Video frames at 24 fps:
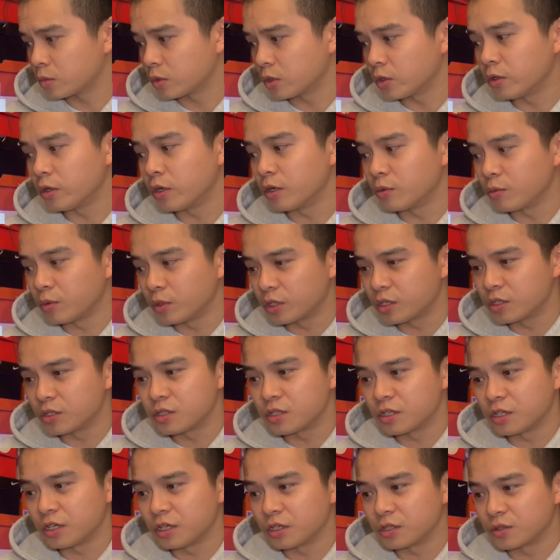Alright, we can
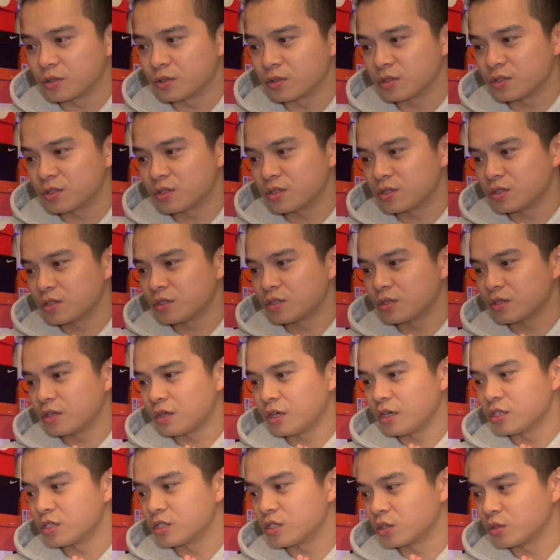see the exhaust.
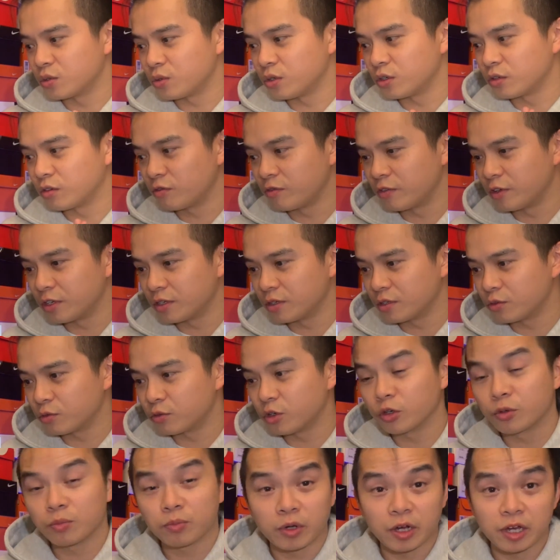It's a quad
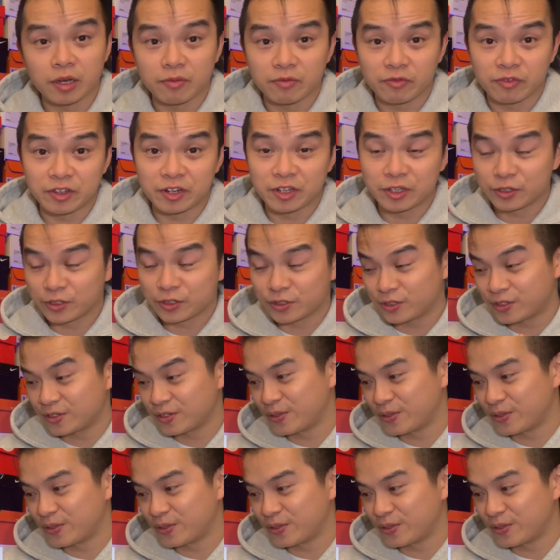pipe finish.